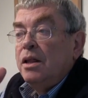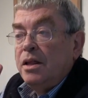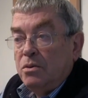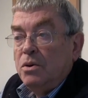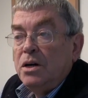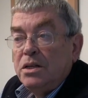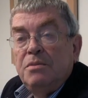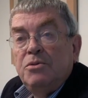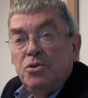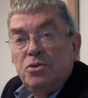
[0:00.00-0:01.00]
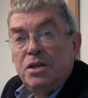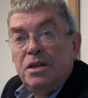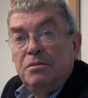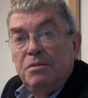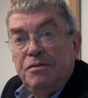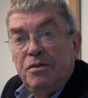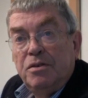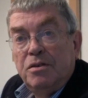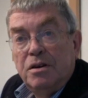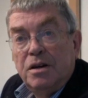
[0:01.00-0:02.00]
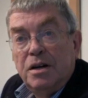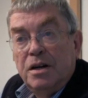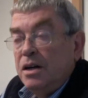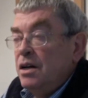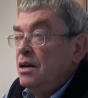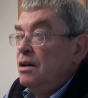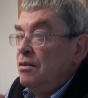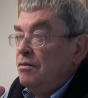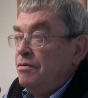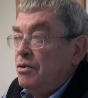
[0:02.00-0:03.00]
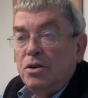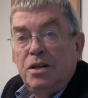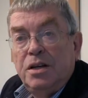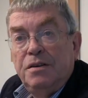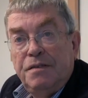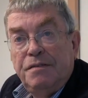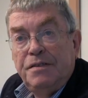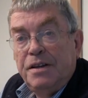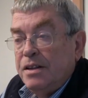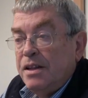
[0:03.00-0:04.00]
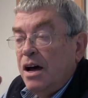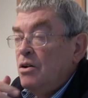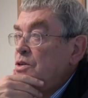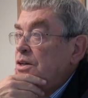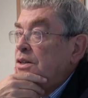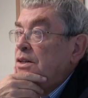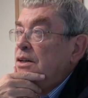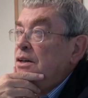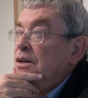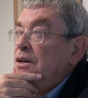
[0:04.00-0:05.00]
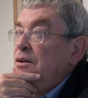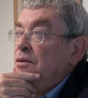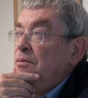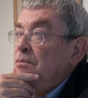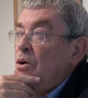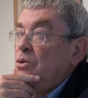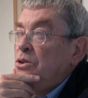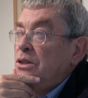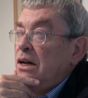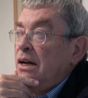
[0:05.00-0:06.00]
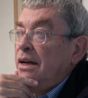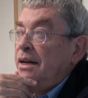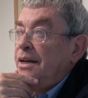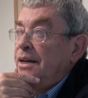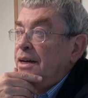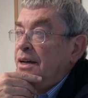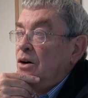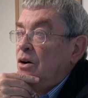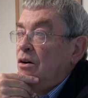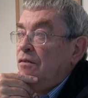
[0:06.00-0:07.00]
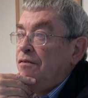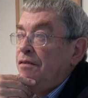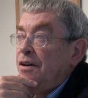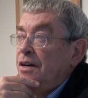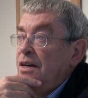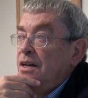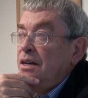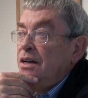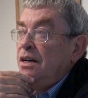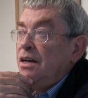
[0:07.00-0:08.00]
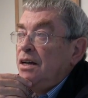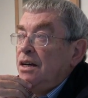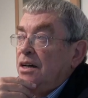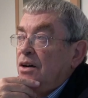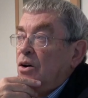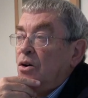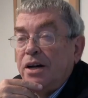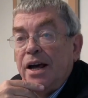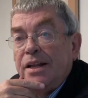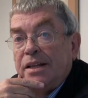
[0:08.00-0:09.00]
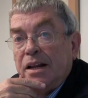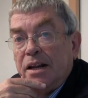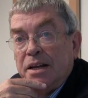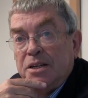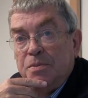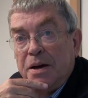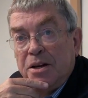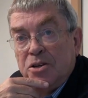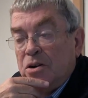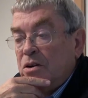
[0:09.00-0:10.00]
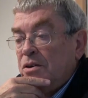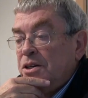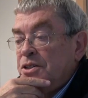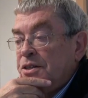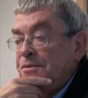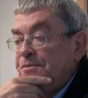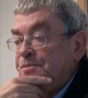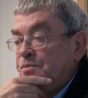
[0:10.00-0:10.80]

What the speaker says: There were some Jews here before, 40, 50,000, mostly of Oriental and Spanish origin.